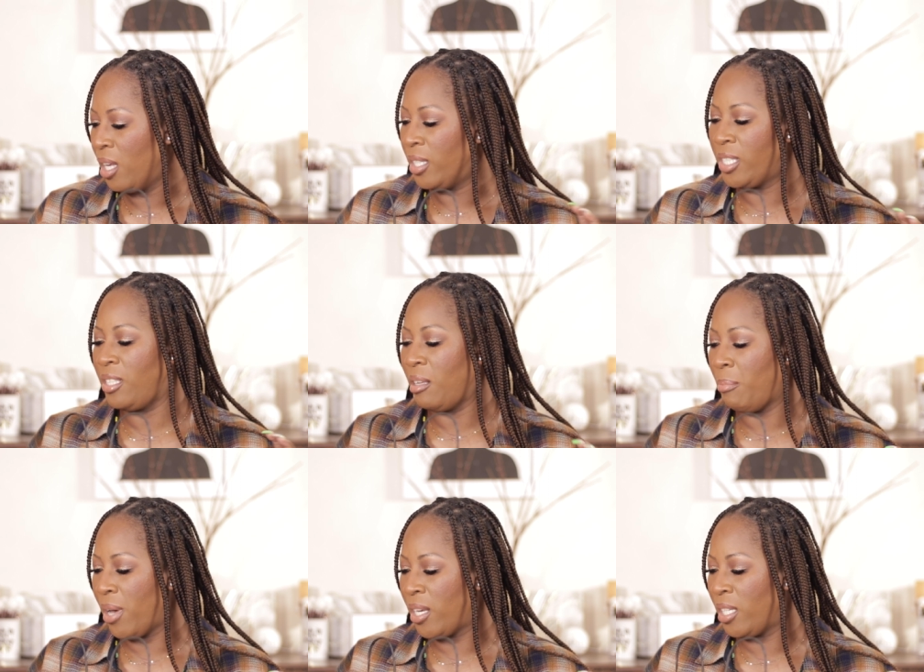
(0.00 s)
This is a
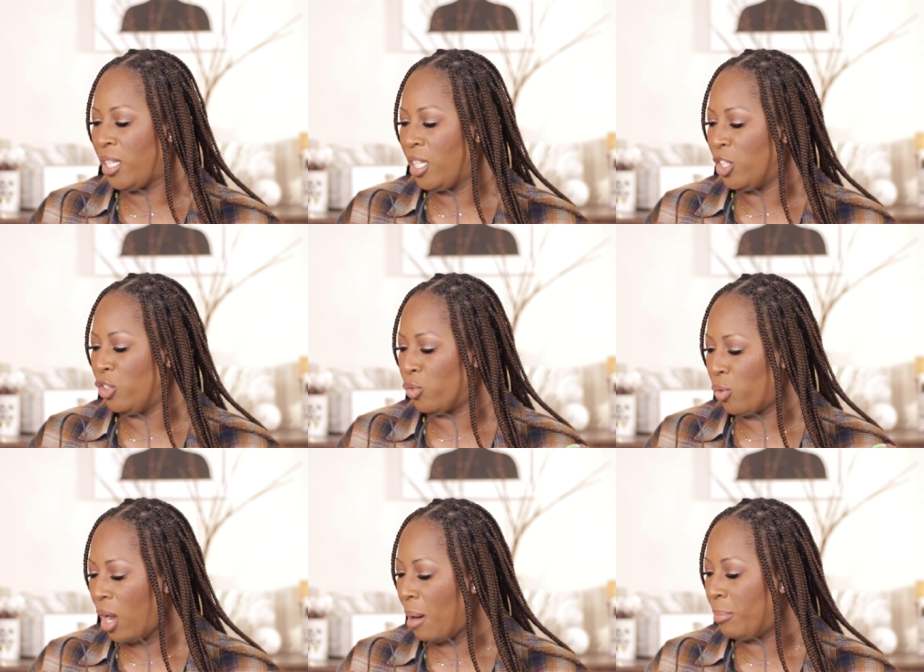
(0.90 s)
body
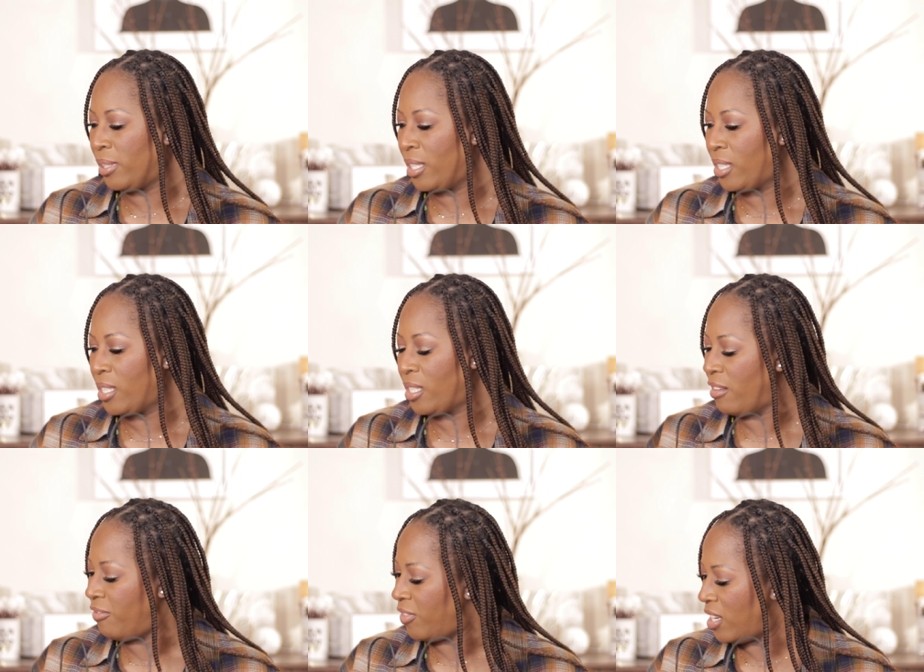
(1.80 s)
drop, but this is
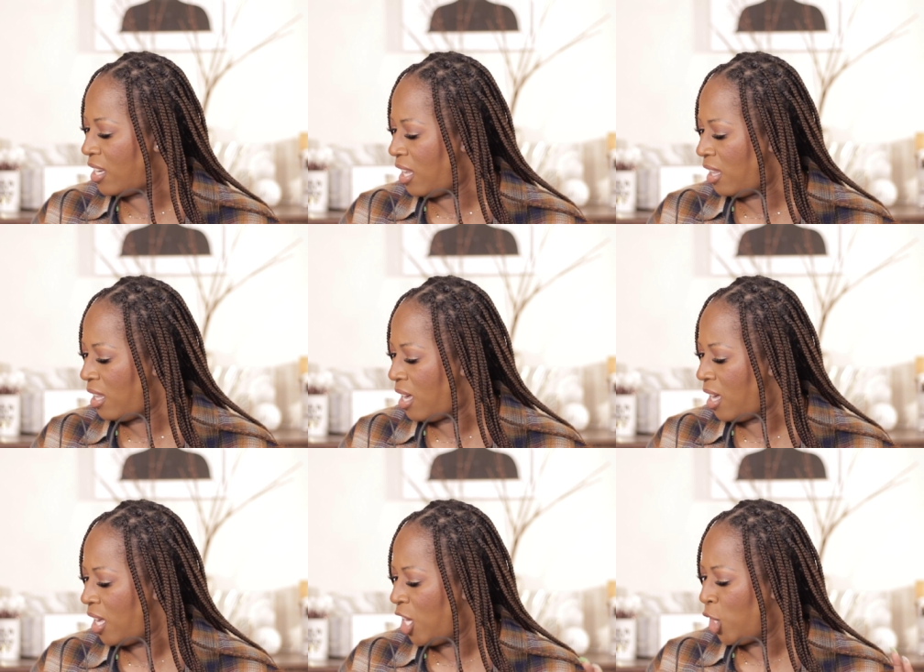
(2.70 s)
the vanilla